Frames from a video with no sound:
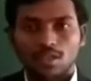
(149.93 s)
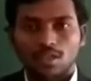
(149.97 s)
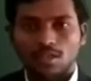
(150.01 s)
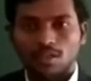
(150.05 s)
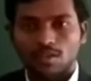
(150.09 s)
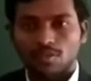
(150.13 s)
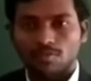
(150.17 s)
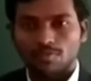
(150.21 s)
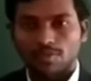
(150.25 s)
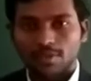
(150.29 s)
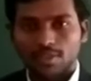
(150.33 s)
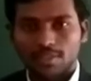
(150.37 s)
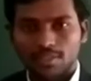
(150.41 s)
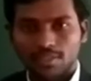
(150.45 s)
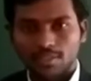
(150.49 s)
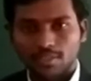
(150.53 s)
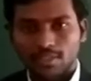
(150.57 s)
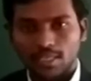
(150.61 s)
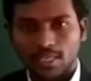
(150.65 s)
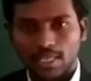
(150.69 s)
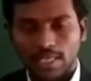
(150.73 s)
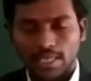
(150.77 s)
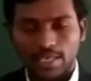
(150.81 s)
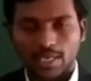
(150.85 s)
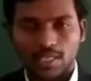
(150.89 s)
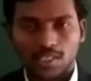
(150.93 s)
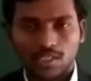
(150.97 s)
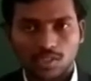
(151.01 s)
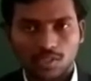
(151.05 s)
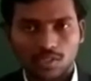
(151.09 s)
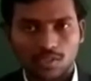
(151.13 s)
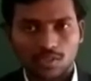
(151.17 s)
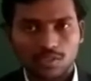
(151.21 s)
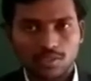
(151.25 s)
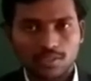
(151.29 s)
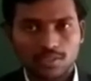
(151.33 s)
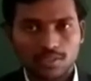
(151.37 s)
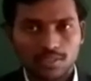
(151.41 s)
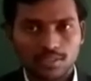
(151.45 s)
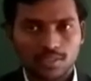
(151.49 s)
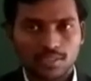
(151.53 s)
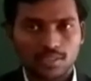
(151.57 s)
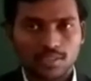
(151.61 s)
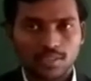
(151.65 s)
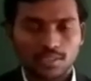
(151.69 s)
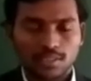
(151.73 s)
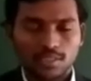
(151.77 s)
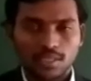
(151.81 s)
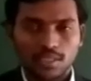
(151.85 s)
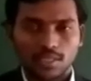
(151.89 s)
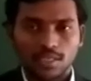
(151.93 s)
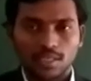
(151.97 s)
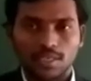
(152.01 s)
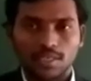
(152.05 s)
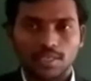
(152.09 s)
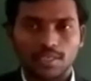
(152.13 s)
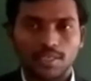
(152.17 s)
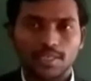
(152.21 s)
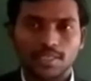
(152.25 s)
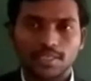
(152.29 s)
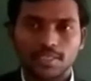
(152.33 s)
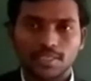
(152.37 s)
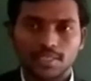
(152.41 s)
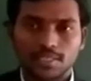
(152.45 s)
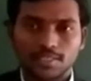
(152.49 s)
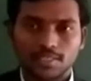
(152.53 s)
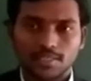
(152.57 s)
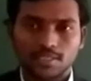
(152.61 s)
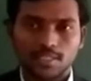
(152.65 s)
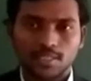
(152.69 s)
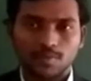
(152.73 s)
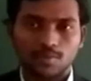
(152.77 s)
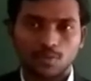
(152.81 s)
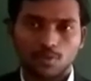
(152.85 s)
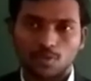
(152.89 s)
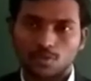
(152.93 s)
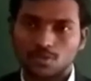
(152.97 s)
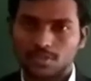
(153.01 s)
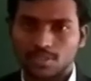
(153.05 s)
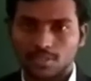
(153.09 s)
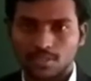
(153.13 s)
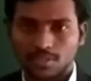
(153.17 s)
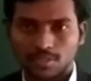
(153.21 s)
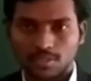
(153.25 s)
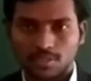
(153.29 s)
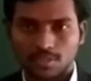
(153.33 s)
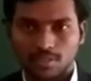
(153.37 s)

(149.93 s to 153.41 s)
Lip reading: when electrons are radiation in motion,